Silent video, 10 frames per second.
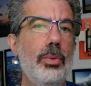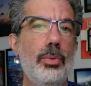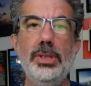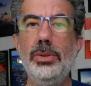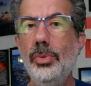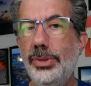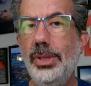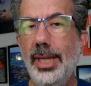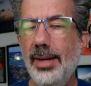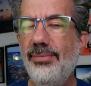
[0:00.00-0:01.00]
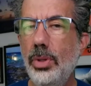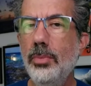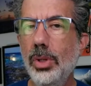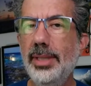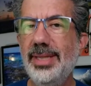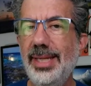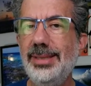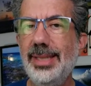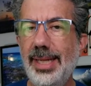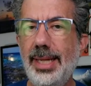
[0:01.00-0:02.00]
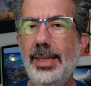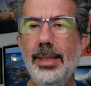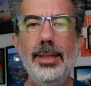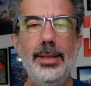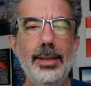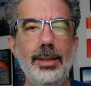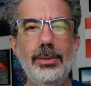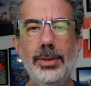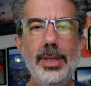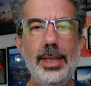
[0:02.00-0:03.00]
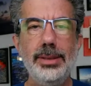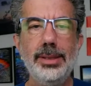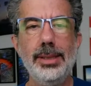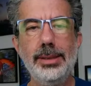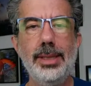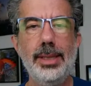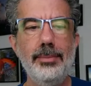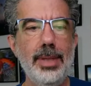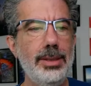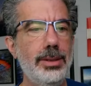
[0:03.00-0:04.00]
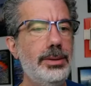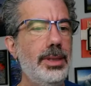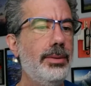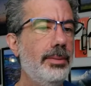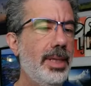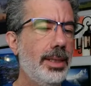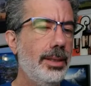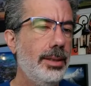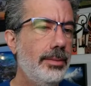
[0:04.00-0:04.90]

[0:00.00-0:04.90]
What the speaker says: We just wish you had a few more things to eat, so we're not just getting the same menus. Yes, Rebecca?